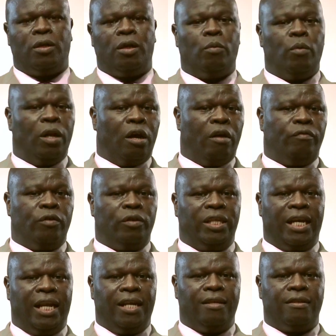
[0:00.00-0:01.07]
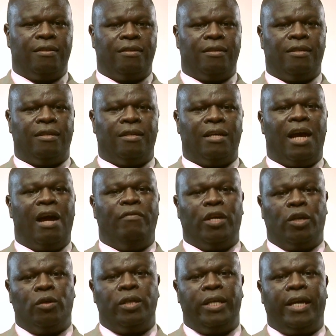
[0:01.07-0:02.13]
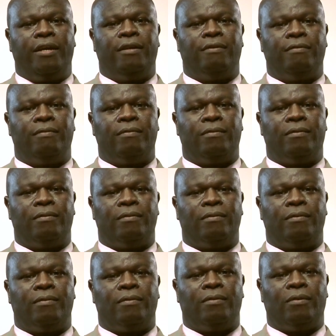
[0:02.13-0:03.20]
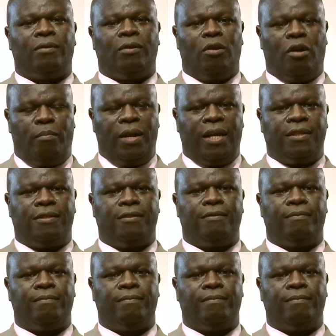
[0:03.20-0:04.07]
We love you dearly. Have a good day. God bless.